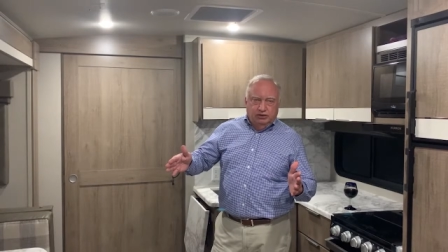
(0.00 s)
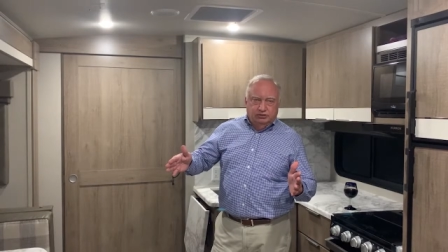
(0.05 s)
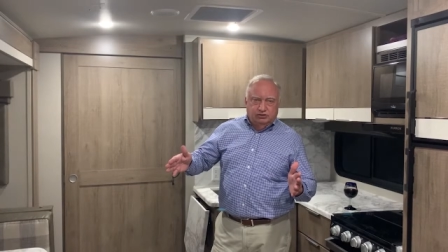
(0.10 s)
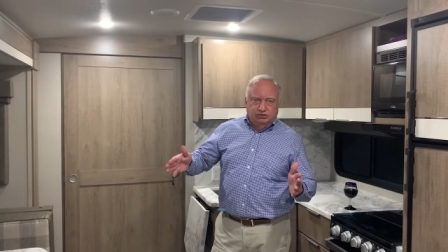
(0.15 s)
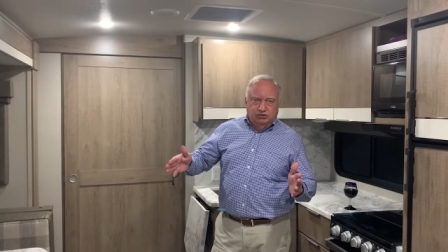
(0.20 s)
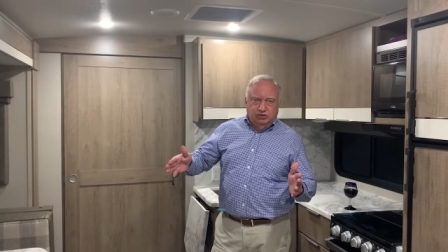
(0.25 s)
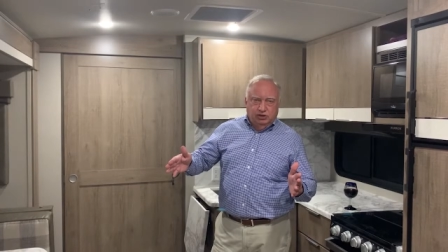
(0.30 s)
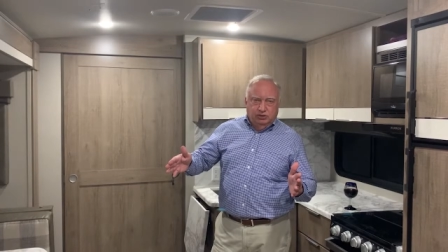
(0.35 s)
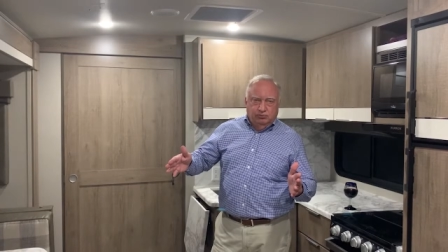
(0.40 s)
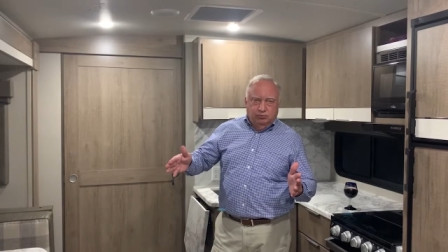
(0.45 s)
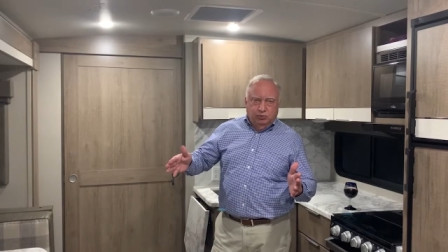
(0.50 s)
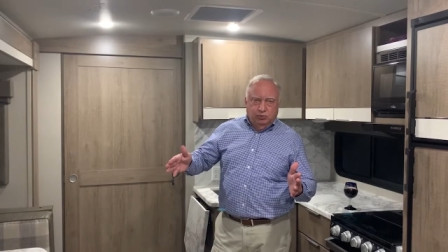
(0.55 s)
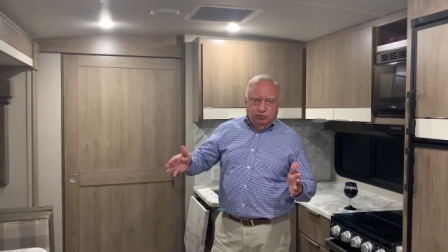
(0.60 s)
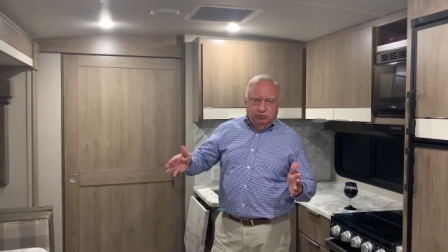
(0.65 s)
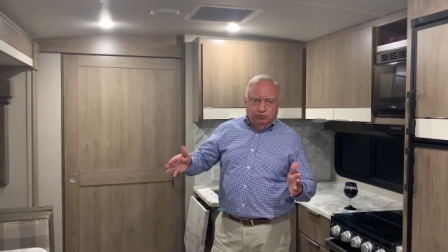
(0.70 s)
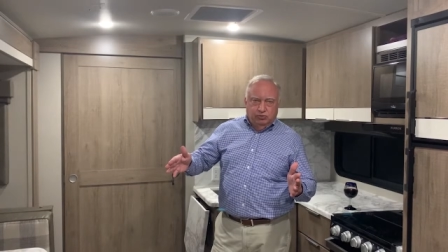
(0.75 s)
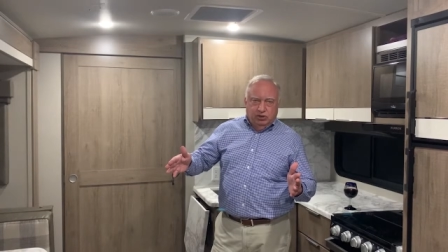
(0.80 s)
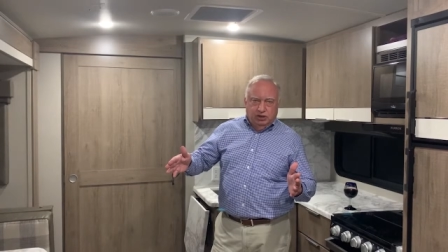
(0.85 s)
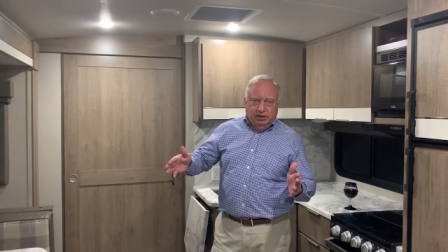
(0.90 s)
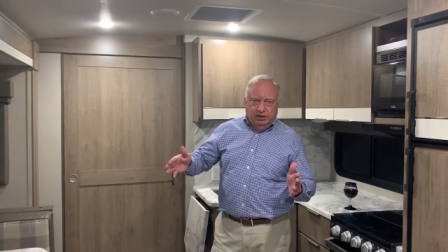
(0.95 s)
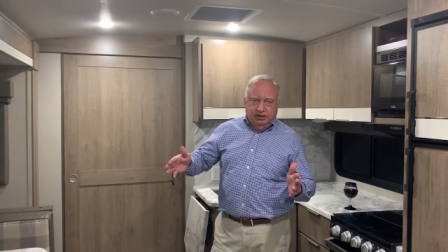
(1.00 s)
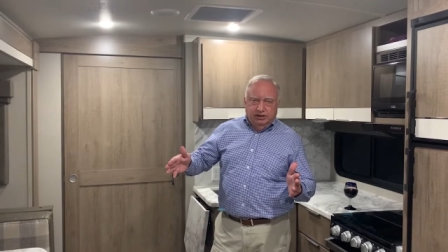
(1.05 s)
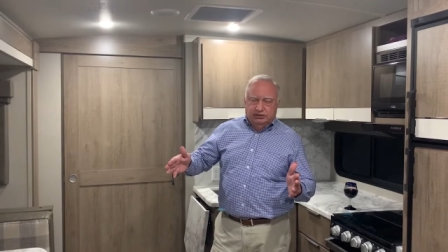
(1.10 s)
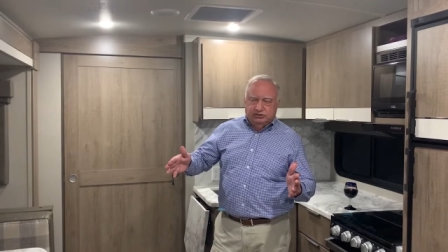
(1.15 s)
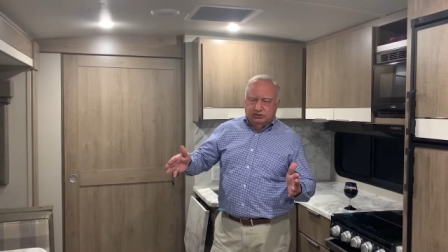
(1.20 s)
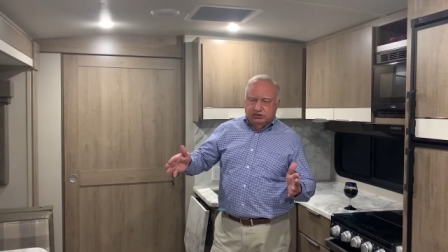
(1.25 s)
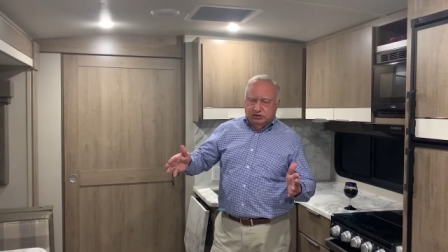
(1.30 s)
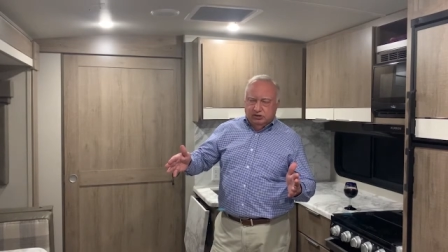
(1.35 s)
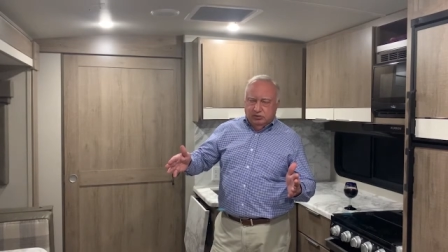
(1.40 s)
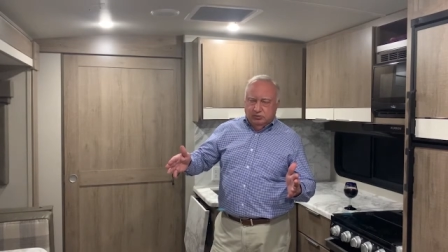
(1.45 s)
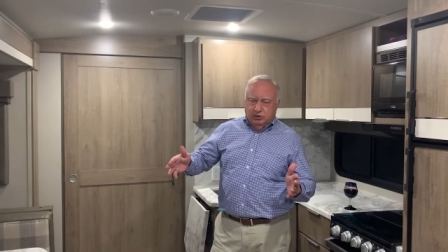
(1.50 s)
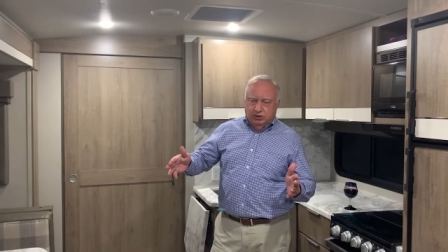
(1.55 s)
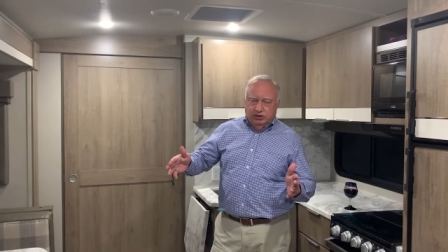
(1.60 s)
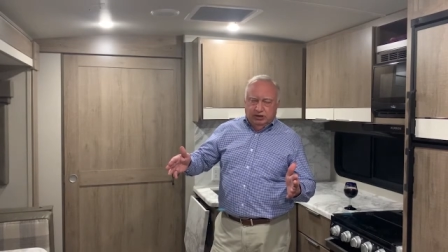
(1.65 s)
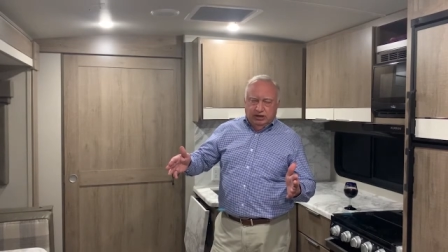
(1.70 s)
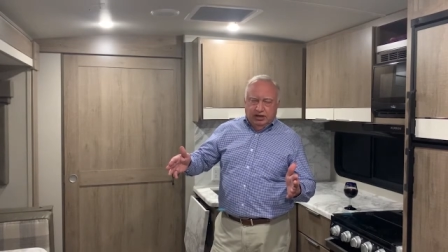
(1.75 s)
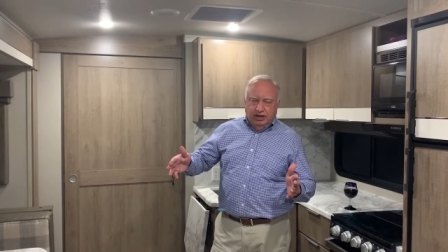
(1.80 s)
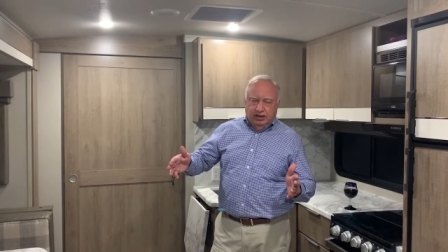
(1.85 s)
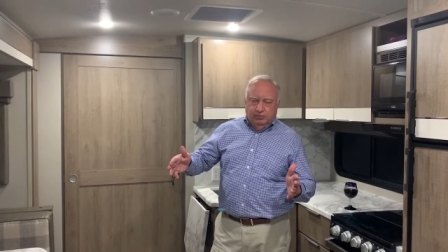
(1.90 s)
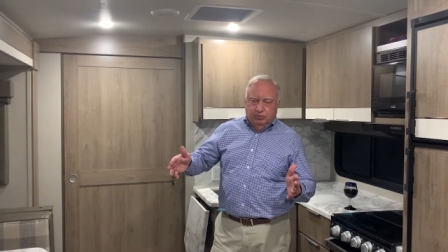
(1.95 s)
trip would run somewhere in the
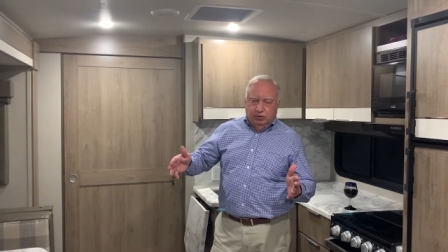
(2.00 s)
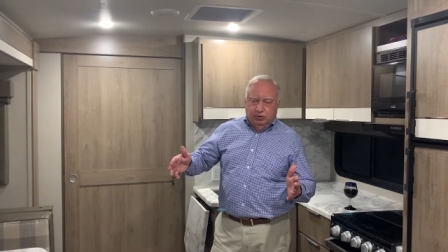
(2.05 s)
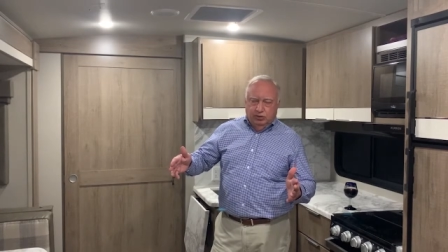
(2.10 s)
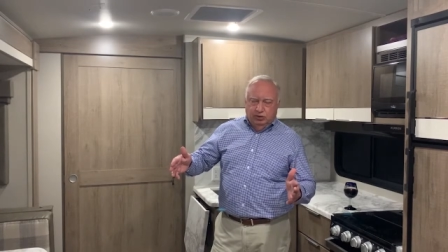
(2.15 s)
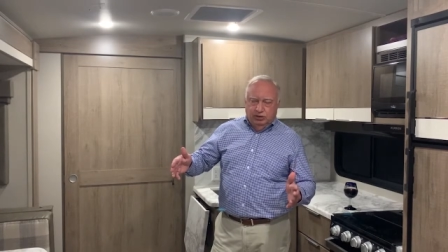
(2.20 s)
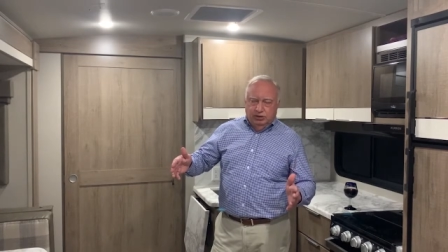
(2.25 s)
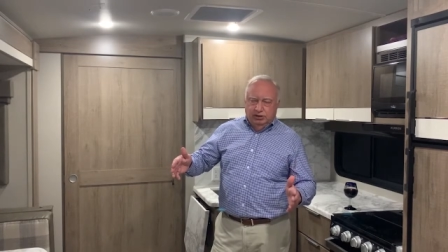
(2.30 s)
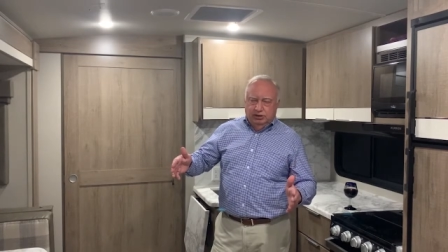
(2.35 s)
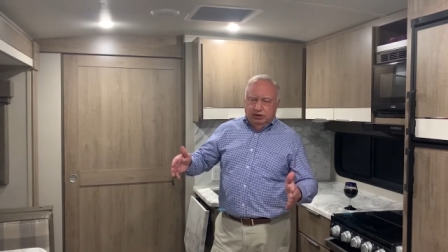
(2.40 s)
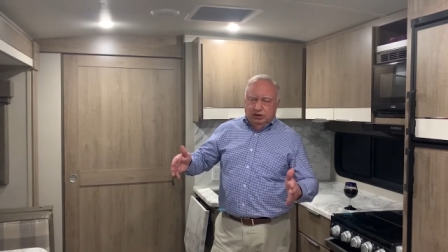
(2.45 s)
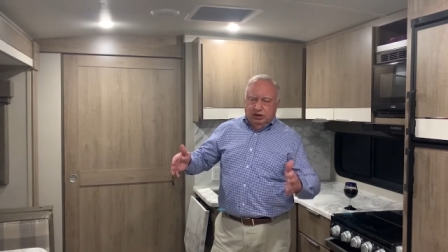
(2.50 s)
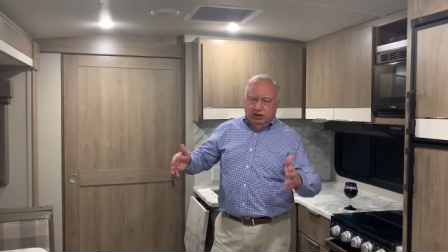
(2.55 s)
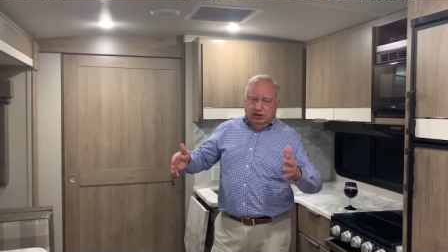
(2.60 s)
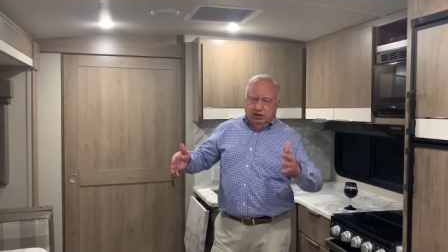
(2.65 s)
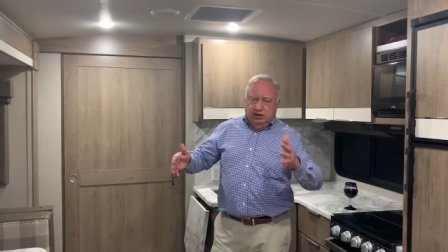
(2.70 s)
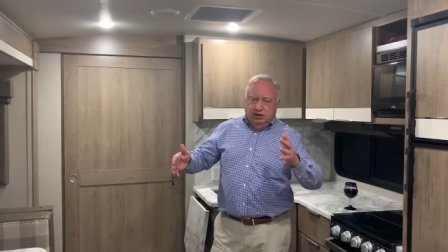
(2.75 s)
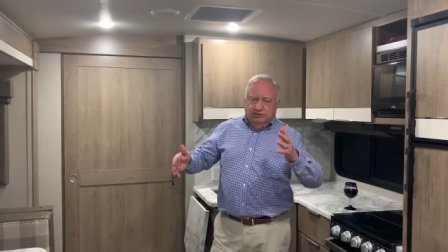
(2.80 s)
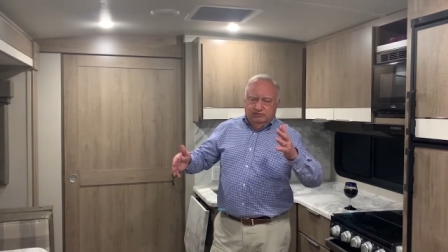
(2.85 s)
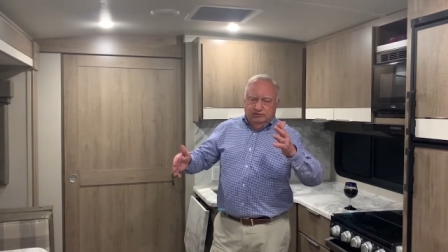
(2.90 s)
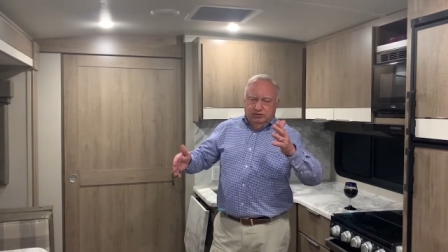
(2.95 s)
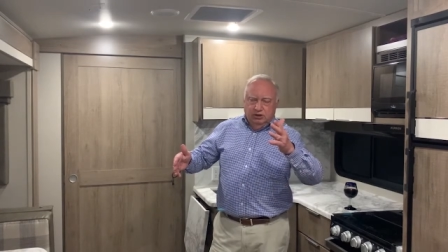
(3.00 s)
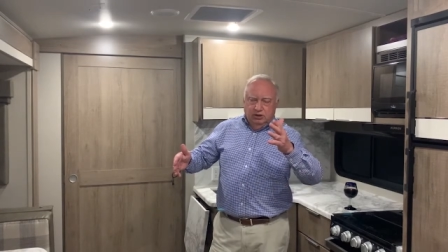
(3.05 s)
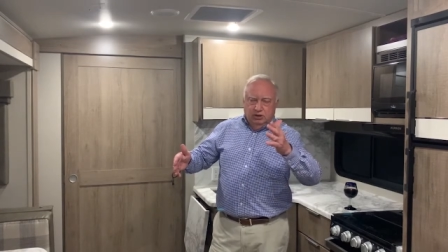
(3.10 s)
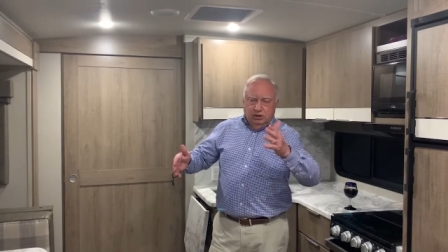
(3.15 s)
neighborhood of